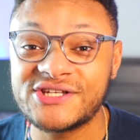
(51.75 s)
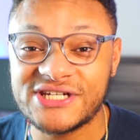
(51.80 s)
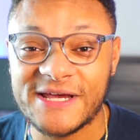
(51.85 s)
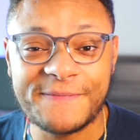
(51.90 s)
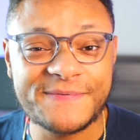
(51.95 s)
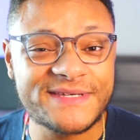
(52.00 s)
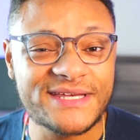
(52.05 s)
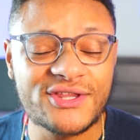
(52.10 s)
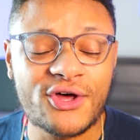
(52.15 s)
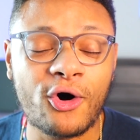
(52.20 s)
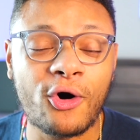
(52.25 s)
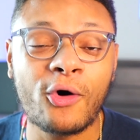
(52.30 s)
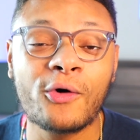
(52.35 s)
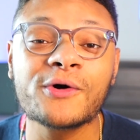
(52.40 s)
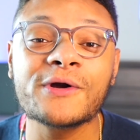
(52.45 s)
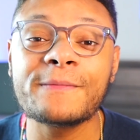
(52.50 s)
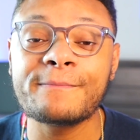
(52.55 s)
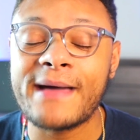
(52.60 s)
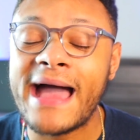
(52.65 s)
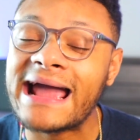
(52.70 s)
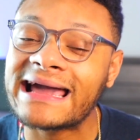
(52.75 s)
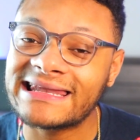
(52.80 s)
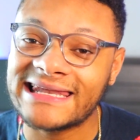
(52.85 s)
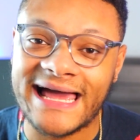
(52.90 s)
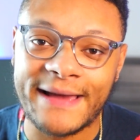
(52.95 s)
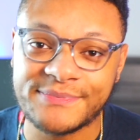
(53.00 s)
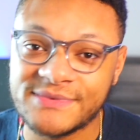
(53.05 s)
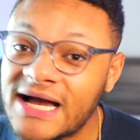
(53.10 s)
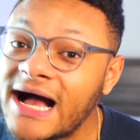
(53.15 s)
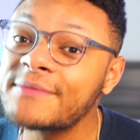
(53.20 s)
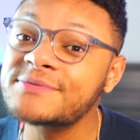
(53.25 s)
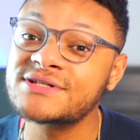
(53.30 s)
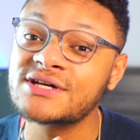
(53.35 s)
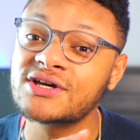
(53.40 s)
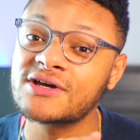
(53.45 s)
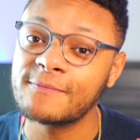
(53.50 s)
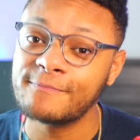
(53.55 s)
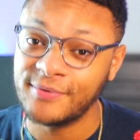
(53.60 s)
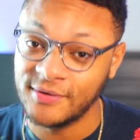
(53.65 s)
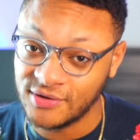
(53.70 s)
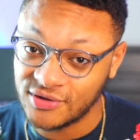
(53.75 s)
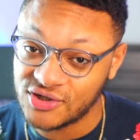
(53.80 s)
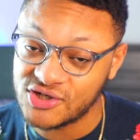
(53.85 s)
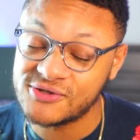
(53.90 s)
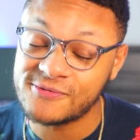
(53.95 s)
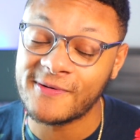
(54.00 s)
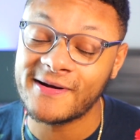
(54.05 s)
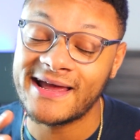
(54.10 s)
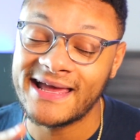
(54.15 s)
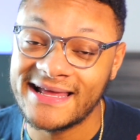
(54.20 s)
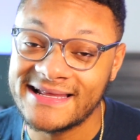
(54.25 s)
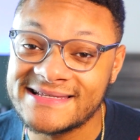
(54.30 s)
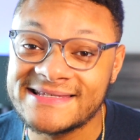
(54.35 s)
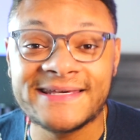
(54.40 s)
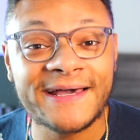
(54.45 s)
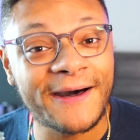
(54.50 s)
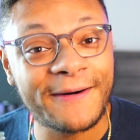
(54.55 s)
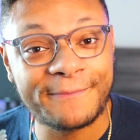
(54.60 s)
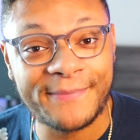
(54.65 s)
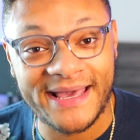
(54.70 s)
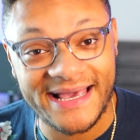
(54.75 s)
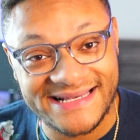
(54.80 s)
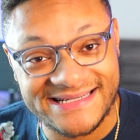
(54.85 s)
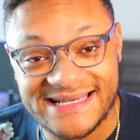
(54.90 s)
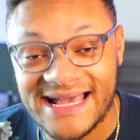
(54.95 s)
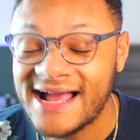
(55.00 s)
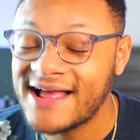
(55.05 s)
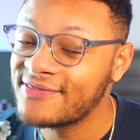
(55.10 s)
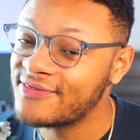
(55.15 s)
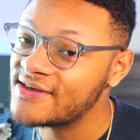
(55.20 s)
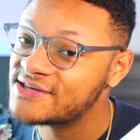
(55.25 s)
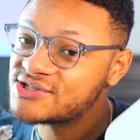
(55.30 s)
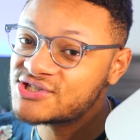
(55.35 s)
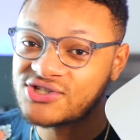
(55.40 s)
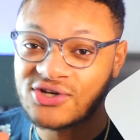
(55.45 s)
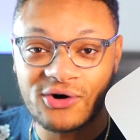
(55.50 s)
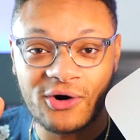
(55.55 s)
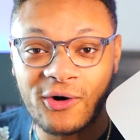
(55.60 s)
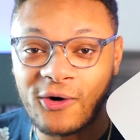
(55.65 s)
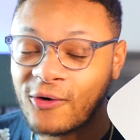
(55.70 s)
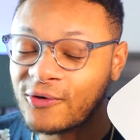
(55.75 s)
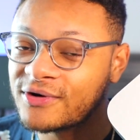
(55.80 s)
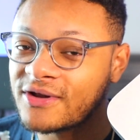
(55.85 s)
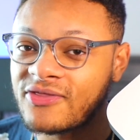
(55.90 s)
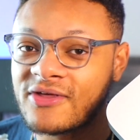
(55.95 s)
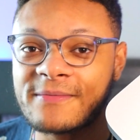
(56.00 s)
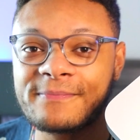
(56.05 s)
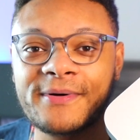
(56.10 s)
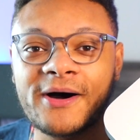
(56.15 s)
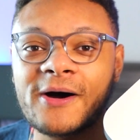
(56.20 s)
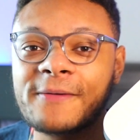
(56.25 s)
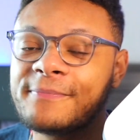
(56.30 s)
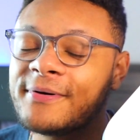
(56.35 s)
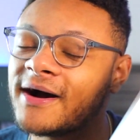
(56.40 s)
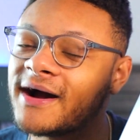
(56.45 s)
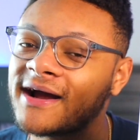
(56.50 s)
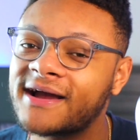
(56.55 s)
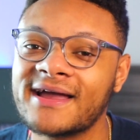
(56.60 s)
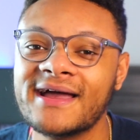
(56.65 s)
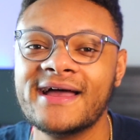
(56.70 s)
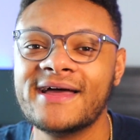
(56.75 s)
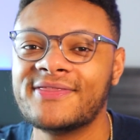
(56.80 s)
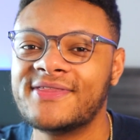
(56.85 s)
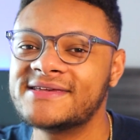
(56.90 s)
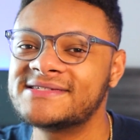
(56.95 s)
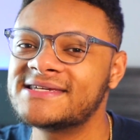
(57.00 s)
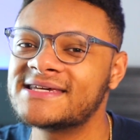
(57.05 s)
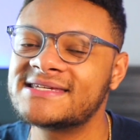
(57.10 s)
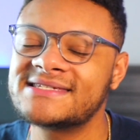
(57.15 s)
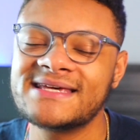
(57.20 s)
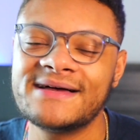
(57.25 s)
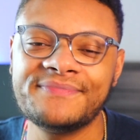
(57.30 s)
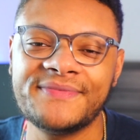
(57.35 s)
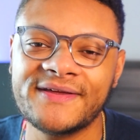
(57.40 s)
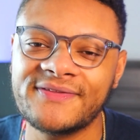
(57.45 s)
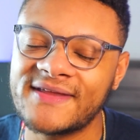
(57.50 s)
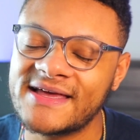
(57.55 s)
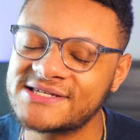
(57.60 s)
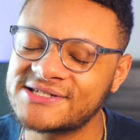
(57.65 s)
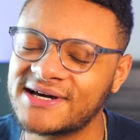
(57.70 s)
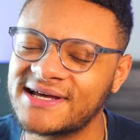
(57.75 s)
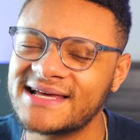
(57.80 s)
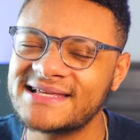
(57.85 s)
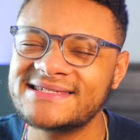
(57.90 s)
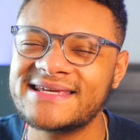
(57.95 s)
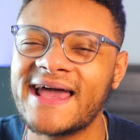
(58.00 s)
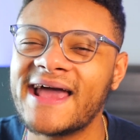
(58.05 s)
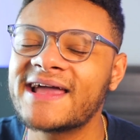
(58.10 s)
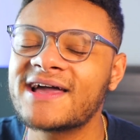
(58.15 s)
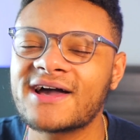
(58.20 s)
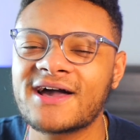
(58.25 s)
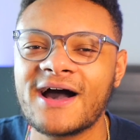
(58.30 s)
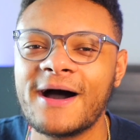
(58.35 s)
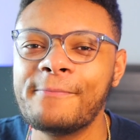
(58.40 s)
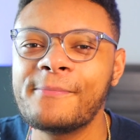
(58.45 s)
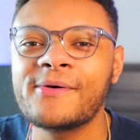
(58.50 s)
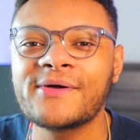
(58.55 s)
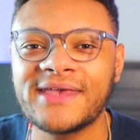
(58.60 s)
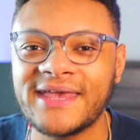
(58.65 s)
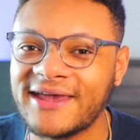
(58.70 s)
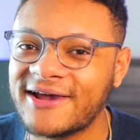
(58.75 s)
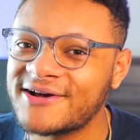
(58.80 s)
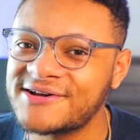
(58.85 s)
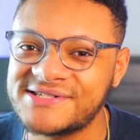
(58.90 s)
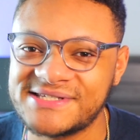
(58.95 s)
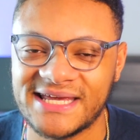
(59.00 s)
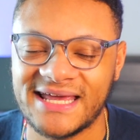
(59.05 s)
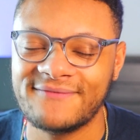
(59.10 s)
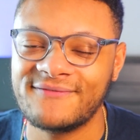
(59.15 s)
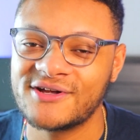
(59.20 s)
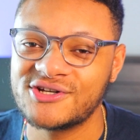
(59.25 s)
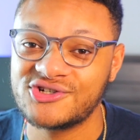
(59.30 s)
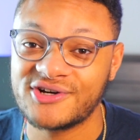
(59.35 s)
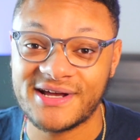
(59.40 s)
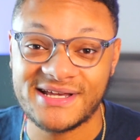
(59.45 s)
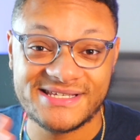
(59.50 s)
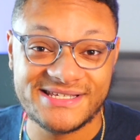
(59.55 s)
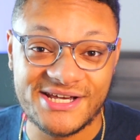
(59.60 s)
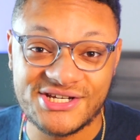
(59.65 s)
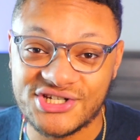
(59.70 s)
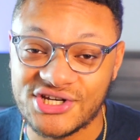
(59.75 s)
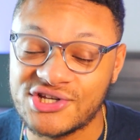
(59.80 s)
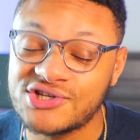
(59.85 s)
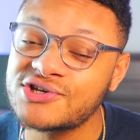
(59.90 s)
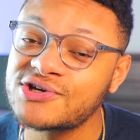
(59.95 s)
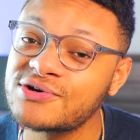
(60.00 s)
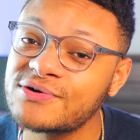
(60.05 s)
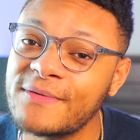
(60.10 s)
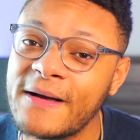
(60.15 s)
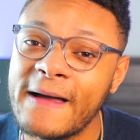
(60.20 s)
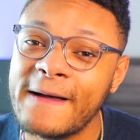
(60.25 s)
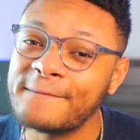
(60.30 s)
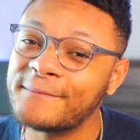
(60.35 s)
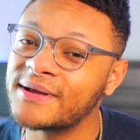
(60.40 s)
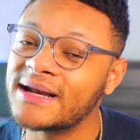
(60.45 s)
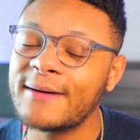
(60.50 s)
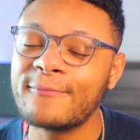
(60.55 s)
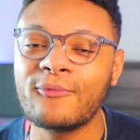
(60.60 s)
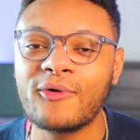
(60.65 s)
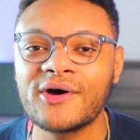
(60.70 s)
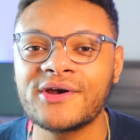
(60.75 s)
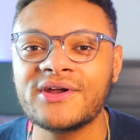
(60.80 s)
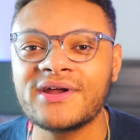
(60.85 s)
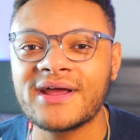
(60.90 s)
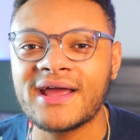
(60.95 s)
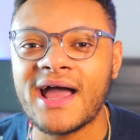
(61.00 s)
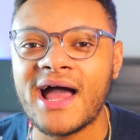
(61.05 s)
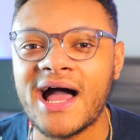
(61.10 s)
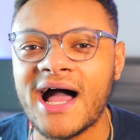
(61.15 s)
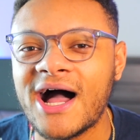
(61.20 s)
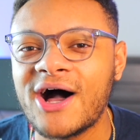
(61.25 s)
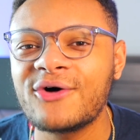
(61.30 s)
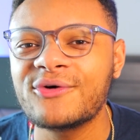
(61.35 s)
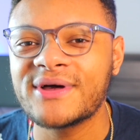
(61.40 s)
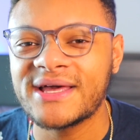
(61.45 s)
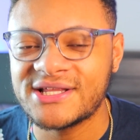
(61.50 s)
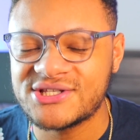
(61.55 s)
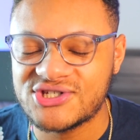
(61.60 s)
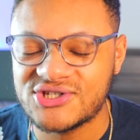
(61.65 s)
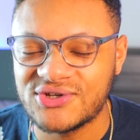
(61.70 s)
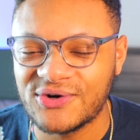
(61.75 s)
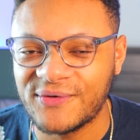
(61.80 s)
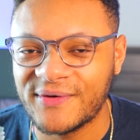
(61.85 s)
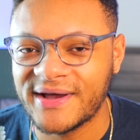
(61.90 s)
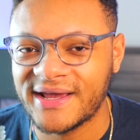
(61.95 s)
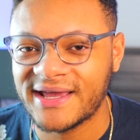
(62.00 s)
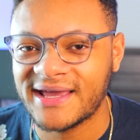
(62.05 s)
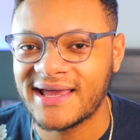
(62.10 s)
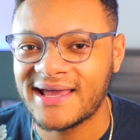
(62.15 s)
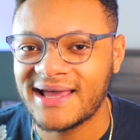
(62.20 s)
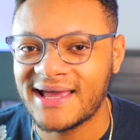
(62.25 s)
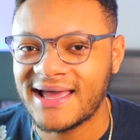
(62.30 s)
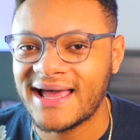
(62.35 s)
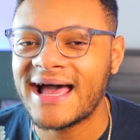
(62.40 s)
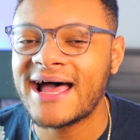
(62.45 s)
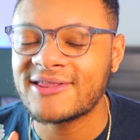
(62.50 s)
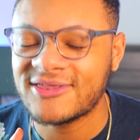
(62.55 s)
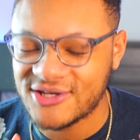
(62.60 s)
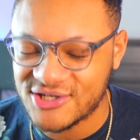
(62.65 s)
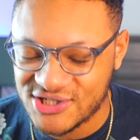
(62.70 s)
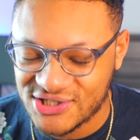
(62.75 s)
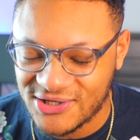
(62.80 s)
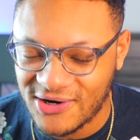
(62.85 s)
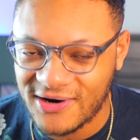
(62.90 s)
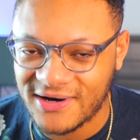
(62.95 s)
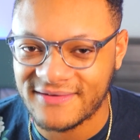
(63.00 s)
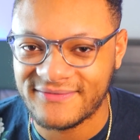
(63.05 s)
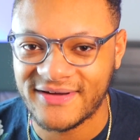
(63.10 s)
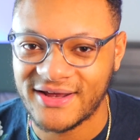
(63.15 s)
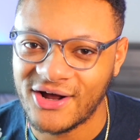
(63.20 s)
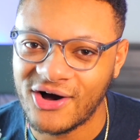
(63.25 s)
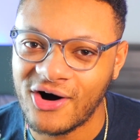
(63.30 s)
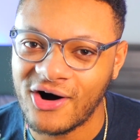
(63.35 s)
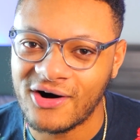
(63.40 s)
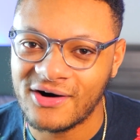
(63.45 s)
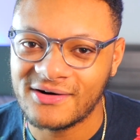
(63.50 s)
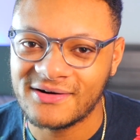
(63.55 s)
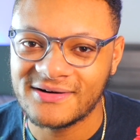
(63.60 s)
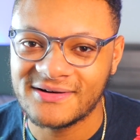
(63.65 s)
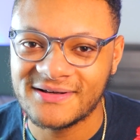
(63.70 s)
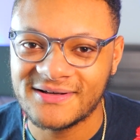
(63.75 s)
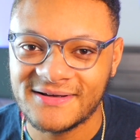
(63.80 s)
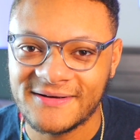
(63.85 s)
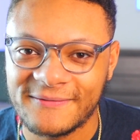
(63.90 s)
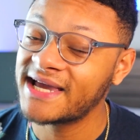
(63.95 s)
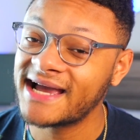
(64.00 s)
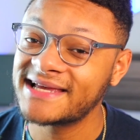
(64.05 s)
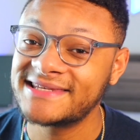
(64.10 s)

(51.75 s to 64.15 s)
chips in the older Mac laptops and computers were Intel based. This is a whole nother ballpark. This is something that's gonna take a couple years to even transition to, but I'm wondering how it's doing at the start of it all. The first thing